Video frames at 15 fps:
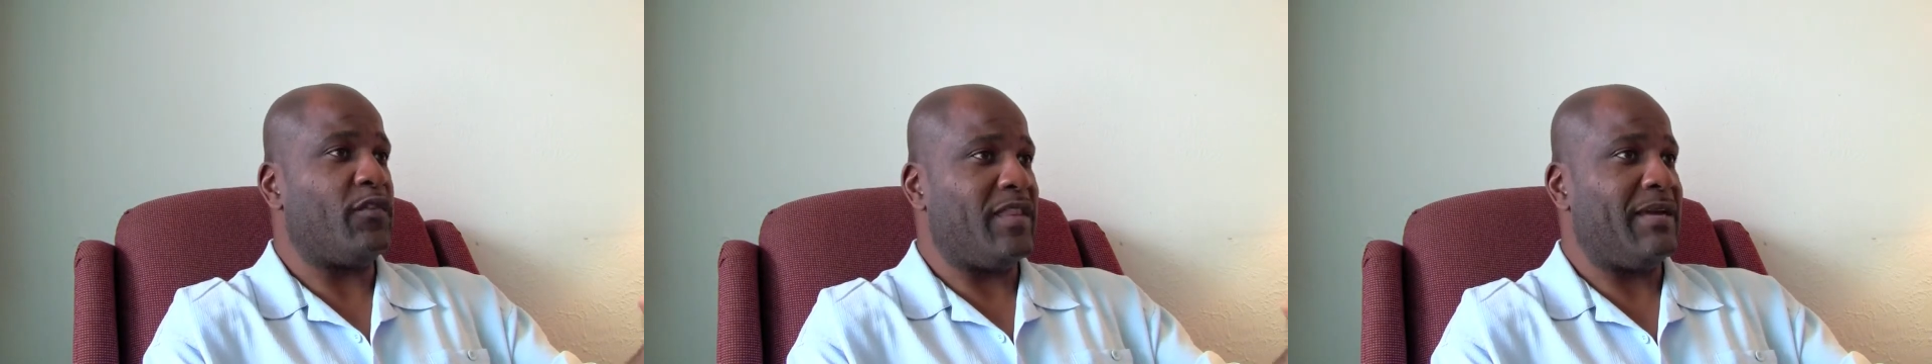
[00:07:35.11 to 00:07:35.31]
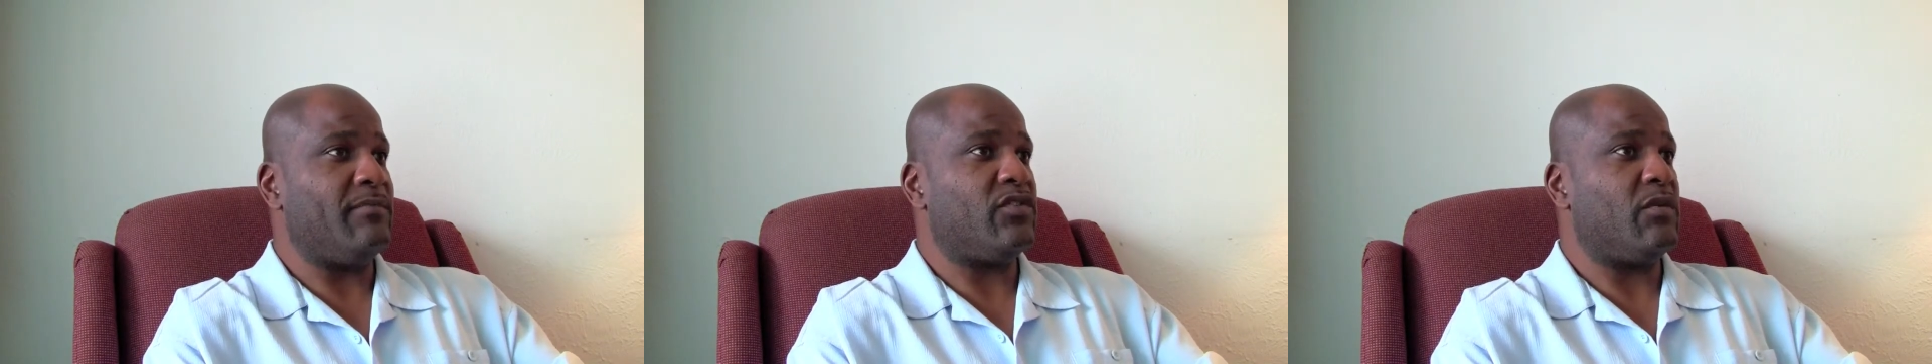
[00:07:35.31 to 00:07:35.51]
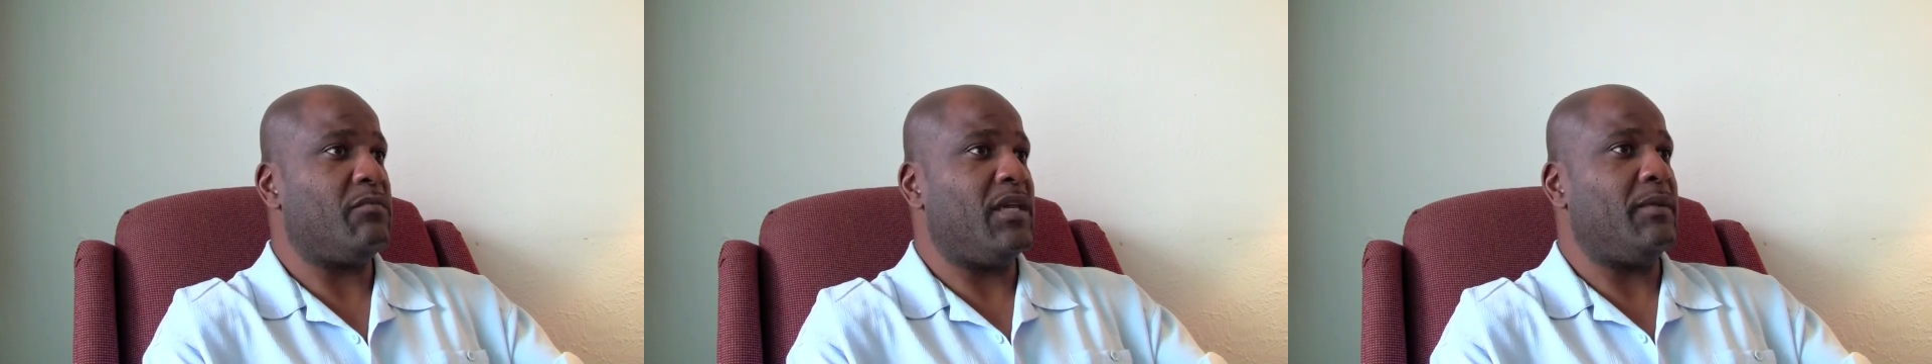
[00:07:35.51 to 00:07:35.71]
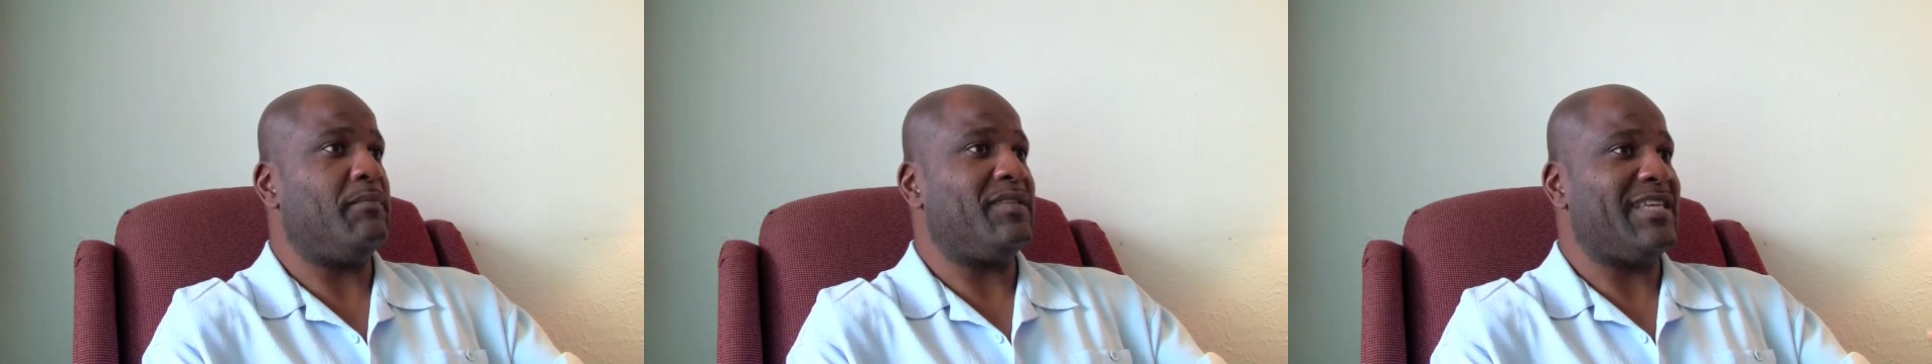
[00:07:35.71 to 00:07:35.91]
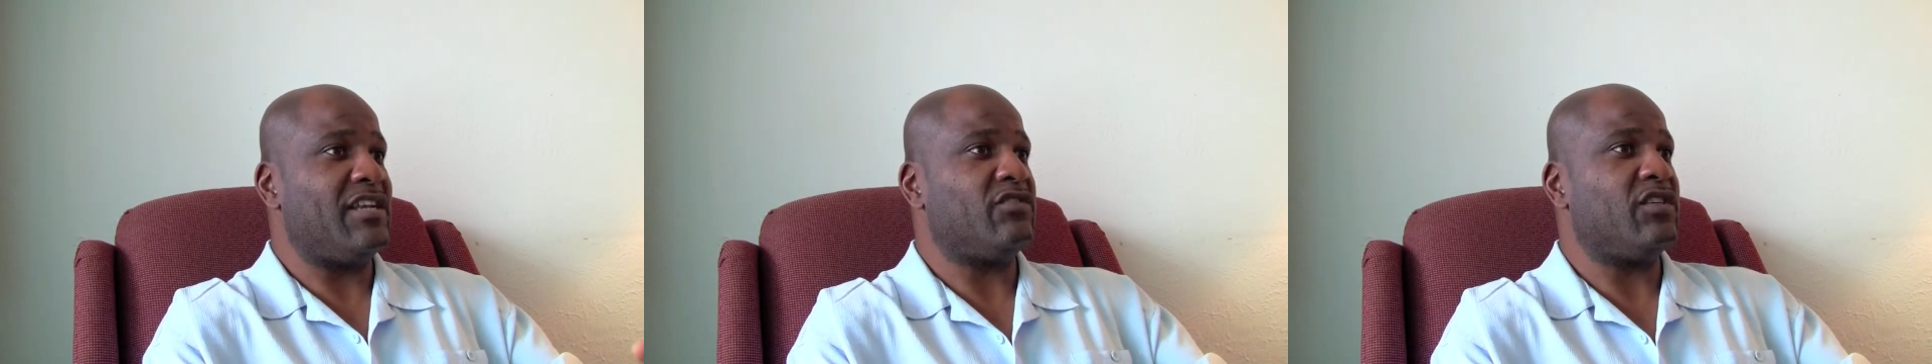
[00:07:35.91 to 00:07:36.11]
for them to be
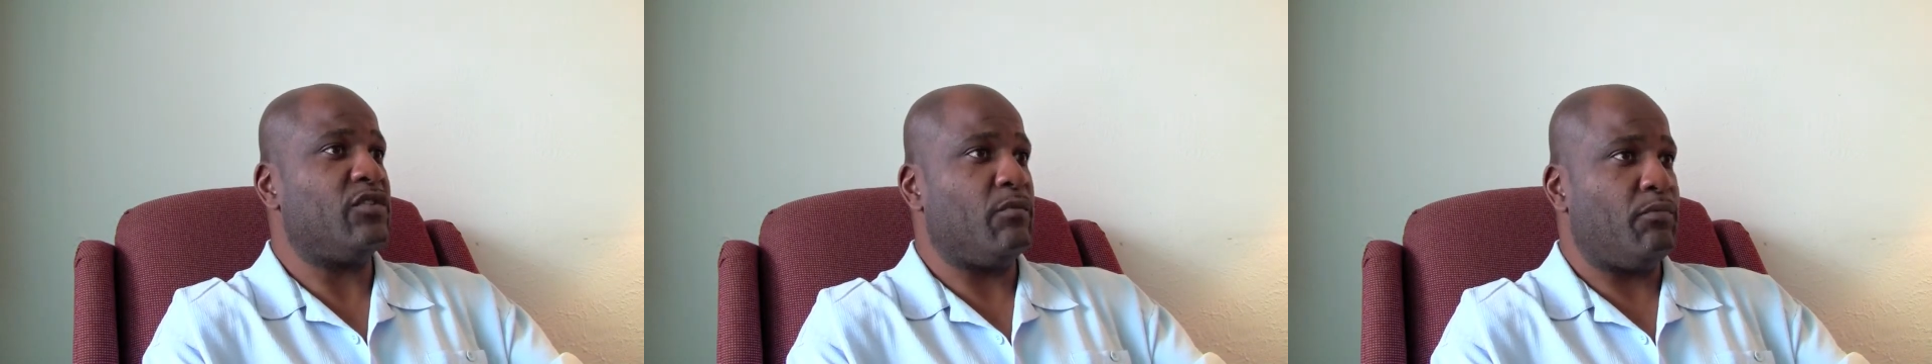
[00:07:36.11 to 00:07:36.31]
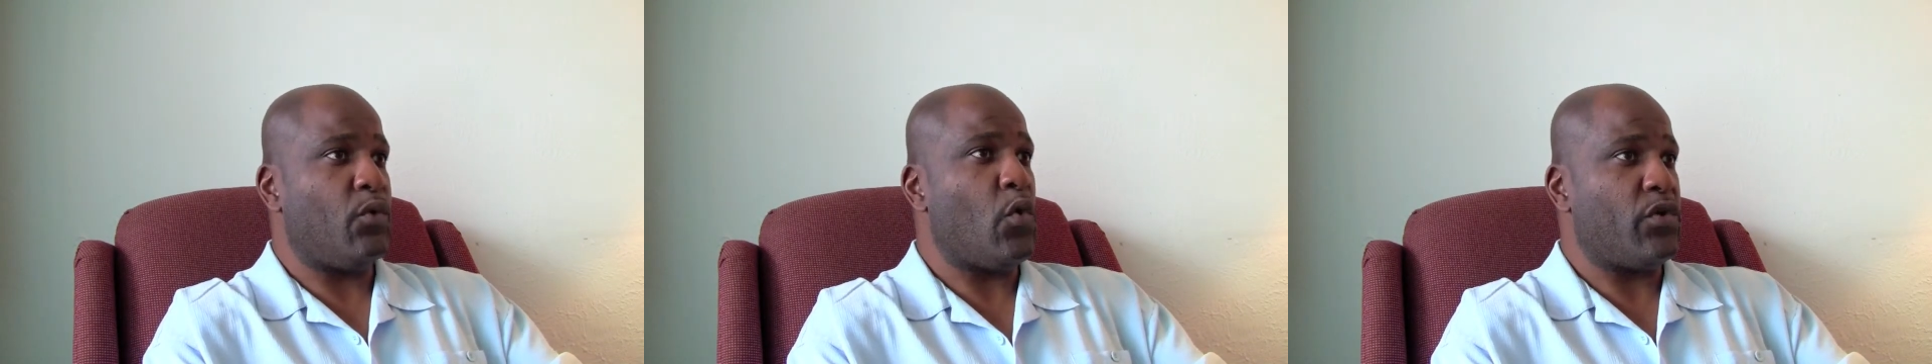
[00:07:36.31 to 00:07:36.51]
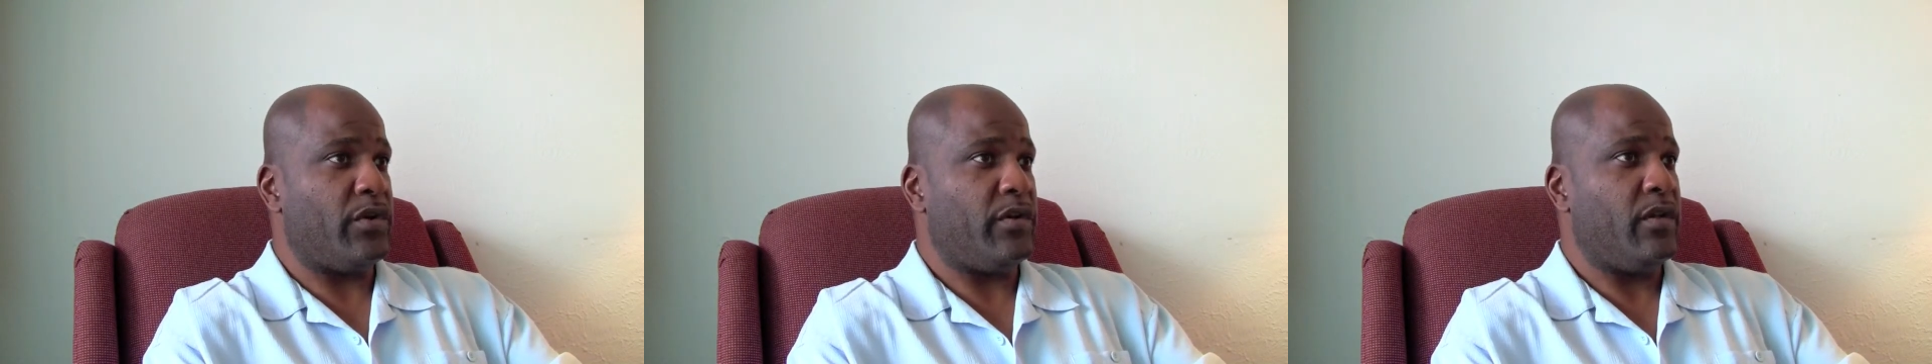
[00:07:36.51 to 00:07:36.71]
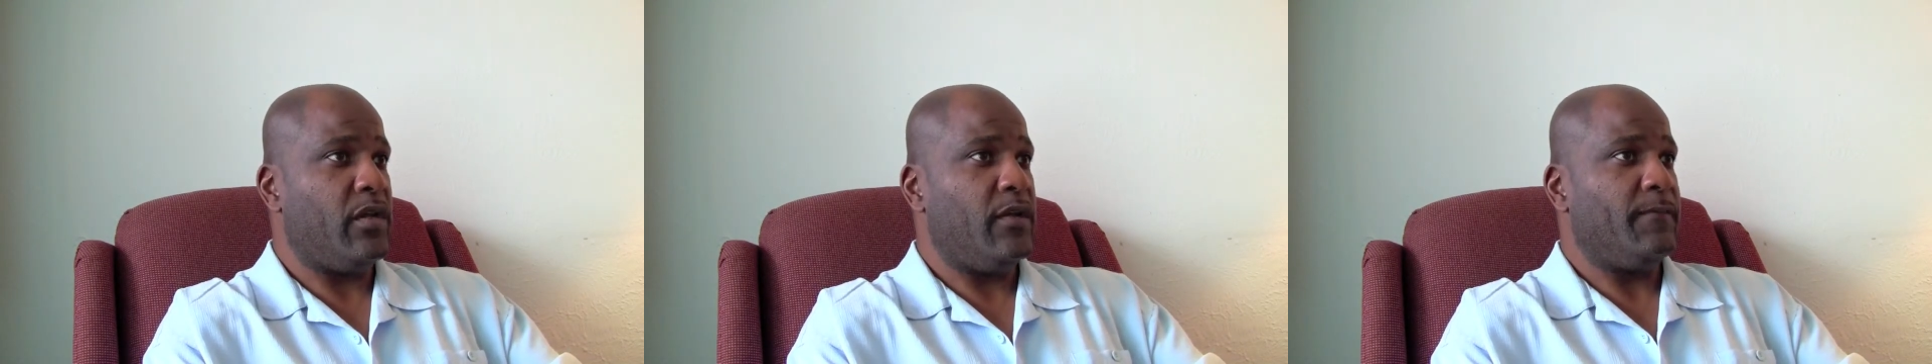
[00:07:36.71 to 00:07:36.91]
potentially deported,